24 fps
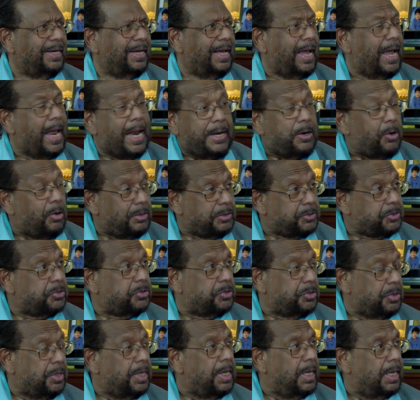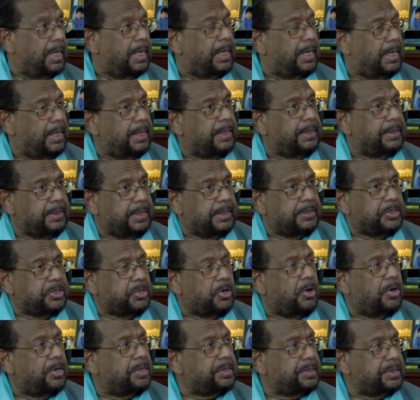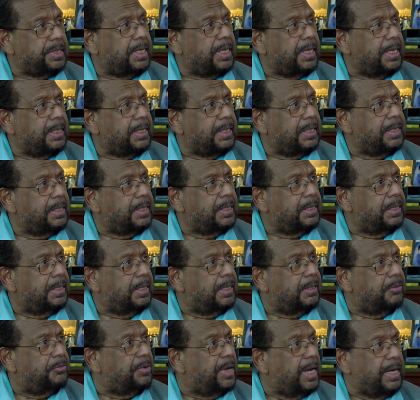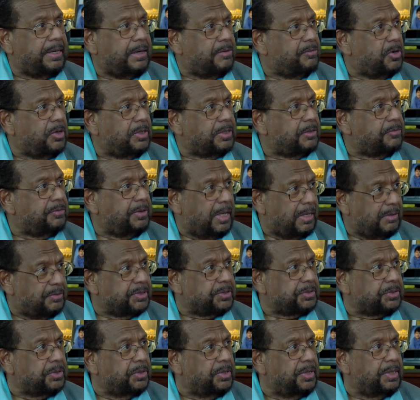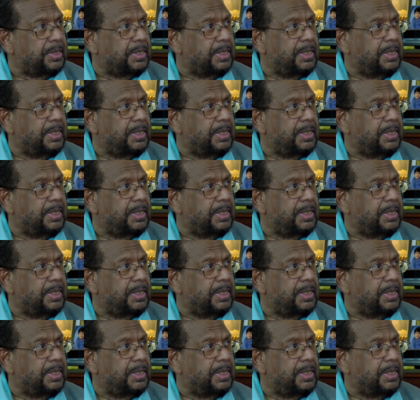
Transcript: And also the songs like Where Have All the Flowers Gone?